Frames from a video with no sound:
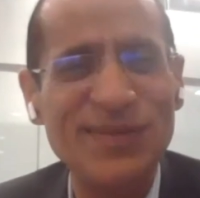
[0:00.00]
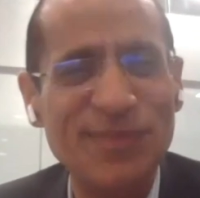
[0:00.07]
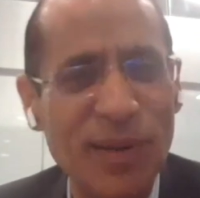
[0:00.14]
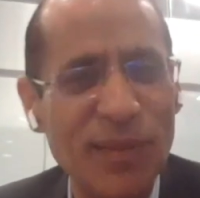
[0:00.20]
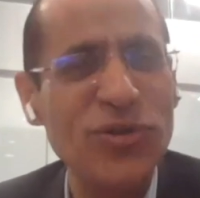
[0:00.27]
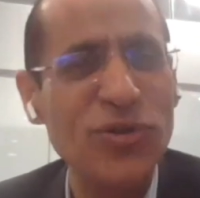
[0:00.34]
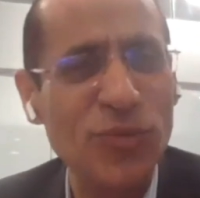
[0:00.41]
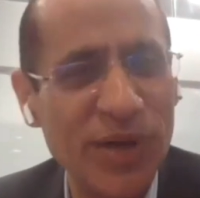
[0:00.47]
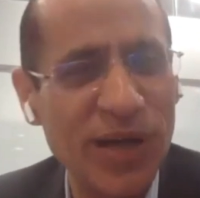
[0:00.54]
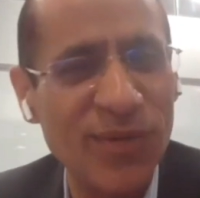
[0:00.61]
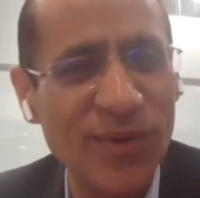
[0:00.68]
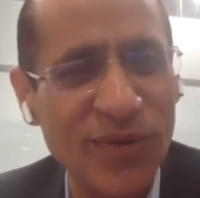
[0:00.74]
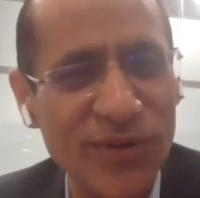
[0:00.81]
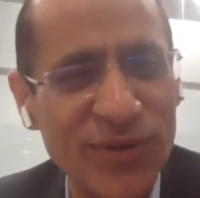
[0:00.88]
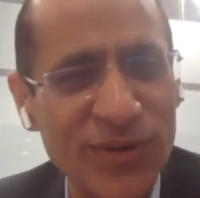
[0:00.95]
Maybe you
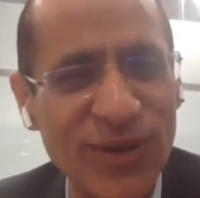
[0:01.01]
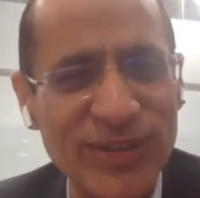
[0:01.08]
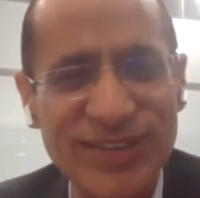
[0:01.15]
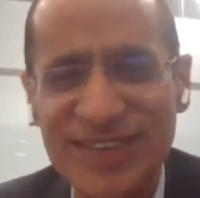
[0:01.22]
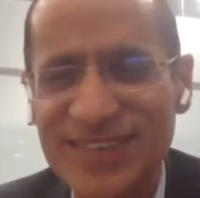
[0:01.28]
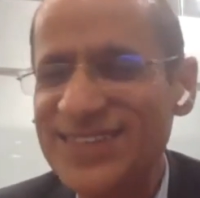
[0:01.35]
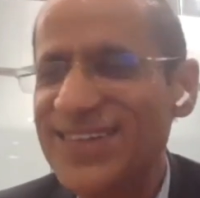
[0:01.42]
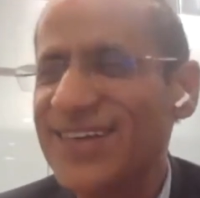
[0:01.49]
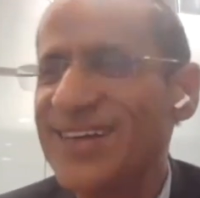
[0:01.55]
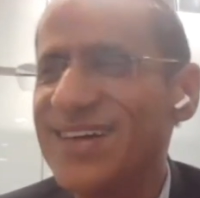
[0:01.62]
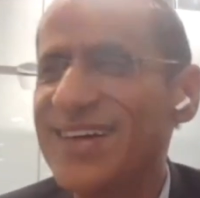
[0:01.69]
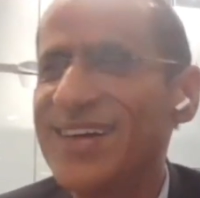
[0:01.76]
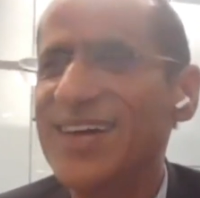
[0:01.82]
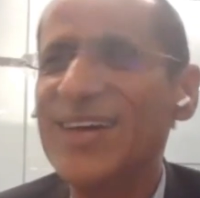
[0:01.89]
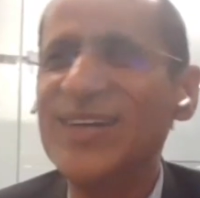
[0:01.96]
become overcautious.
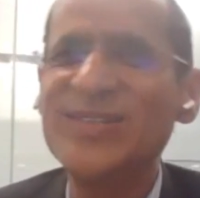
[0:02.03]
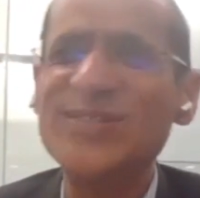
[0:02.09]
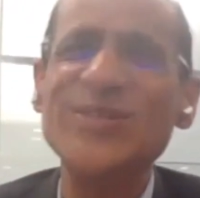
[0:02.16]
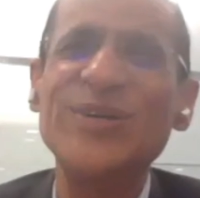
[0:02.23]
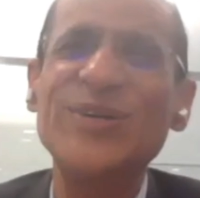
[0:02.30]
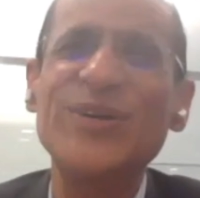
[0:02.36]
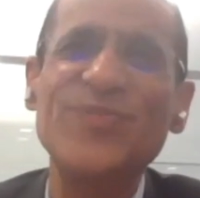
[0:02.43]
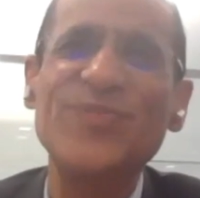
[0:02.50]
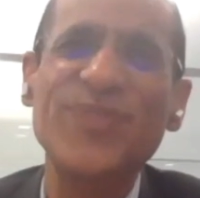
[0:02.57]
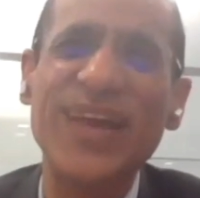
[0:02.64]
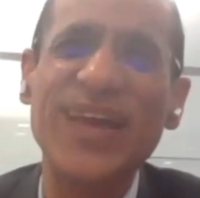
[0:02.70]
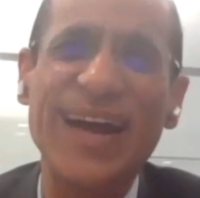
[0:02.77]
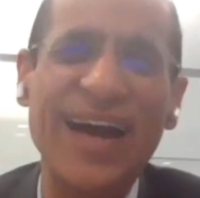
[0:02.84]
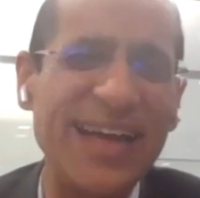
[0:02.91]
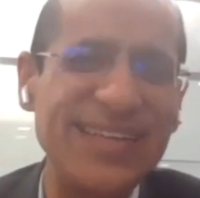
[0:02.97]
So
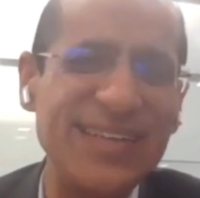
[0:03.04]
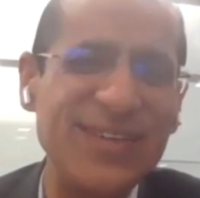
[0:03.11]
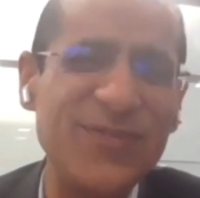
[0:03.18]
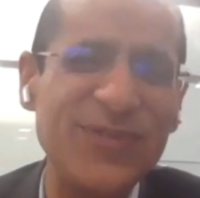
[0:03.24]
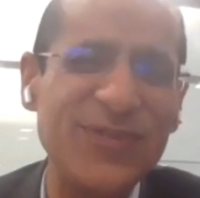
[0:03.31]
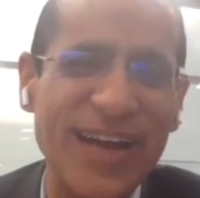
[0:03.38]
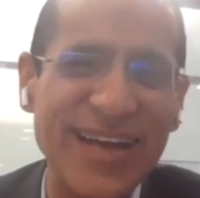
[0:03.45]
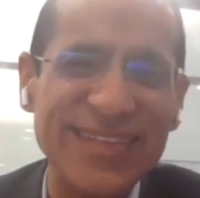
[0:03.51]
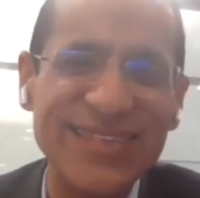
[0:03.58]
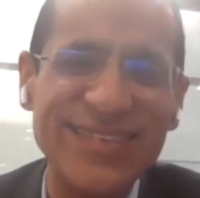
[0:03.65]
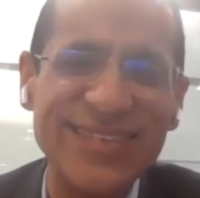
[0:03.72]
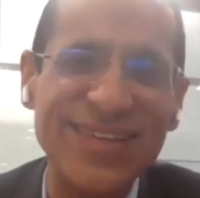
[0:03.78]
I think for us,